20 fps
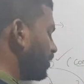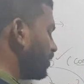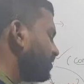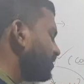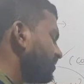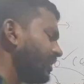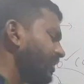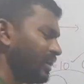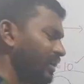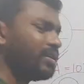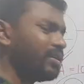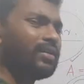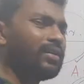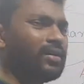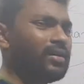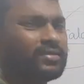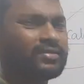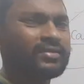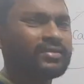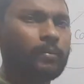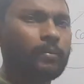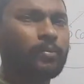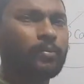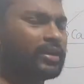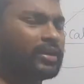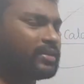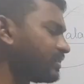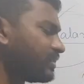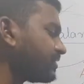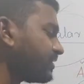See, at some
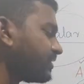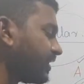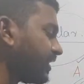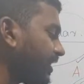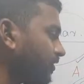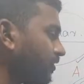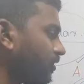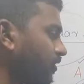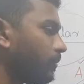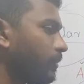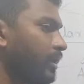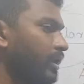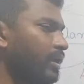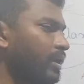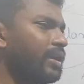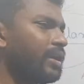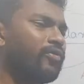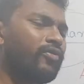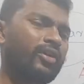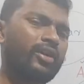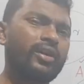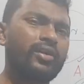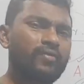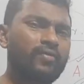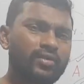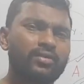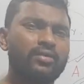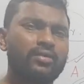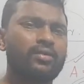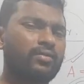places area will be defined
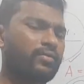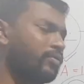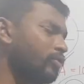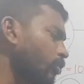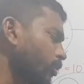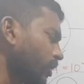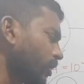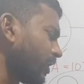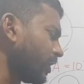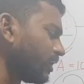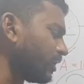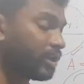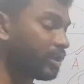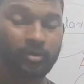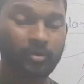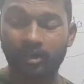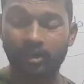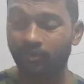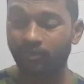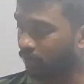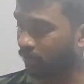with okay, let me define